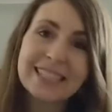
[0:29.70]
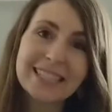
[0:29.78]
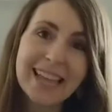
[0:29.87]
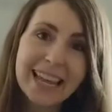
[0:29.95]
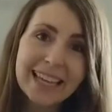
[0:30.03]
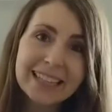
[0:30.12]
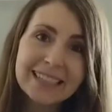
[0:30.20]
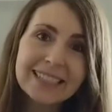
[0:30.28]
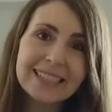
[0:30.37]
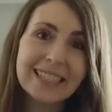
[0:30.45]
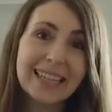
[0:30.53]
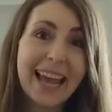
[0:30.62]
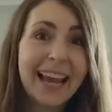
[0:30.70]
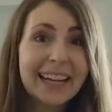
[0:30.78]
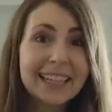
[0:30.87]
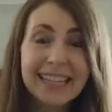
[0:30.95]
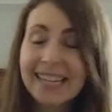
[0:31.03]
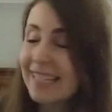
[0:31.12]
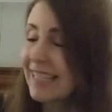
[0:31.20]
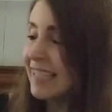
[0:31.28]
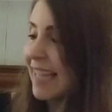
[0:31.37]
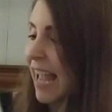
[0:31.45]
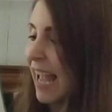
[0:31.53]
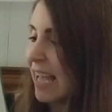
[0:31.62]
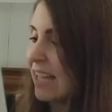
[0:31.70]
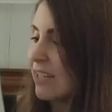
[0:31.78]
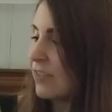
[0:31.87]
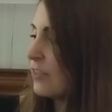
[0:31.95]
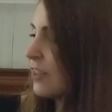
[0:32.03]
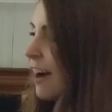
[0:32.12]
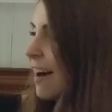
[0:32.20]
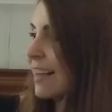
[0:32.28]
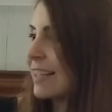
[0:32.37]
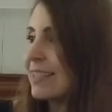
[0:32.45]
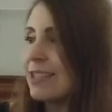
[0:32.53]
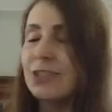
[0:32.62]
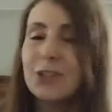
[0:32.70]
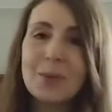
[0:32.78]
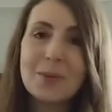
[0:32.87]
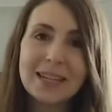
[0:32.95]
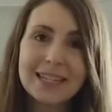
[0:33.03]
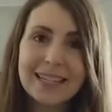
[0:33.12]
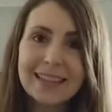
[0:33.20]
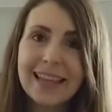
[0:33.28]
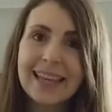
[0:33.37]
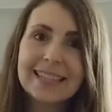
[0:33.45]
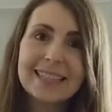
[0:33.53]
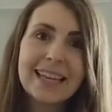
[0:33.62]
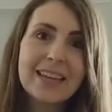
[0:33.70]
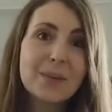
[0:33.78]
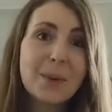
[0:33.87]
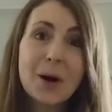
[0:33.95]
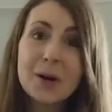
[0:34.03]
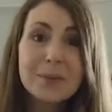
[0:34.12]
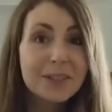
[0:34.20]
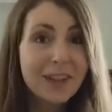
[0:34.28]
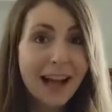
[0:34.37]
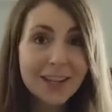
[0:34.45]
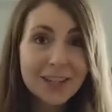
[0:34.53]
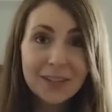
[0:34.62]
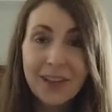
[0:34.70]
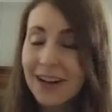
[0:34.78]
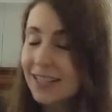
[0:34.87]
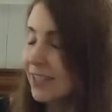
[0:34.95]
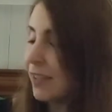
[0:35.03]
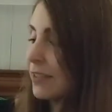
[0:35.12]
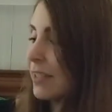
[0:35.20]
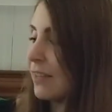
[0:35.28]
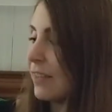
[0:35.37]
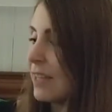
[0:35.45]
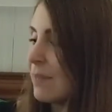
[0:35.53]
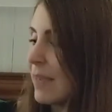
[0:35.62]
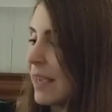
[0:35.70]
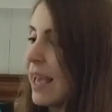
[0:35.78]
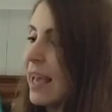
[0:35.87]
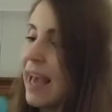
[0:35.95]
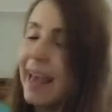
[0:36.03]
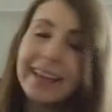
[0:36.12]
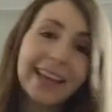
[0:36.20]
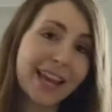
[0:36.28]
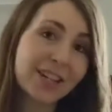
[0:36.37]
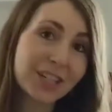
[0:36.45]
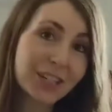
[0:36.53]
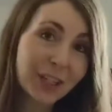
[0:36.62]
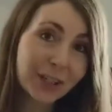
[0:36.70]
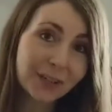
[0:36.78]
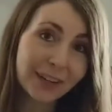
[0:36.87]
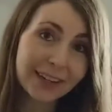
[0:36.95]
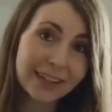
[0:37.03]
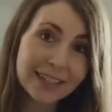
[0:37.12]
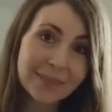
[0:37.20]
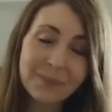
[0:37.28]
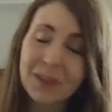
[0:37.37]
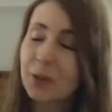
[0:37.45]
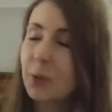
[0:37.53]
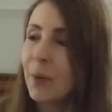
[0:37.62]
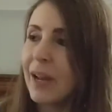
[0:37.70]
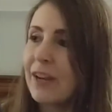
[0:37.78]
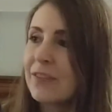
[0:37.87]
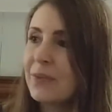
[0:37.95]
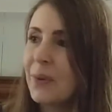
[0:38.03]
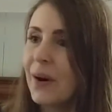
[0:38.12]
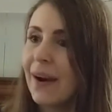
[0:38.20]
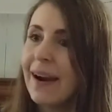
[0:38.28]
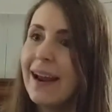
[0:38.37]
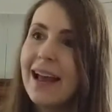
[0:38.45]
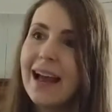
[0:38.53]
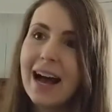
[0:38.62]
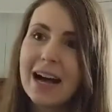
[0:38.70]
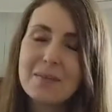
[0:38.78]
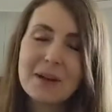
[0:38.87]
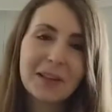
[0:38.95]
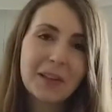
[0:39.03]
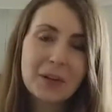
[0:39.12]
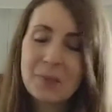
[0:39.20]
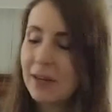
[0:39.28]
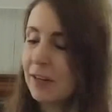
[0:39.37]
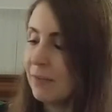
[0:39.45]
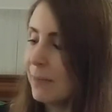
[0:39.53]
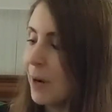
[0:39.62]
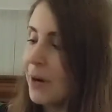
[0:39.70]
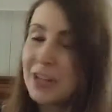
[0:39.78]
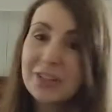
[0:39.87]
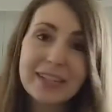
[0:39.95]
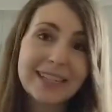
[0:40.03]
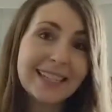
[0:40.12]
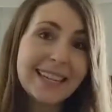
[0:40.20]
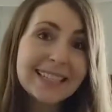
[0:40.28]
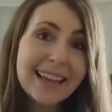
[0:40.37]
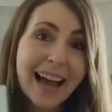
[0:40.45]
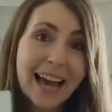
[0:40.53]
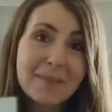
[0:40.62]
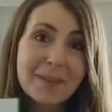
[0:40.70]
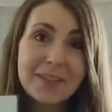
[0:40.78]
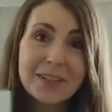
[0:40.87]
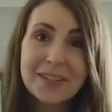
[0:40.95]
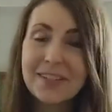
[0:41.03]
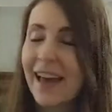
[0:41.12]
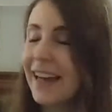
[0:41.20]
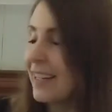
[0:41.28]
snails and herons and frogs, so many neat things. The poems are not too long, so they'll definitely be engaging to your readers. Great for a little bit of poetry tea time if you do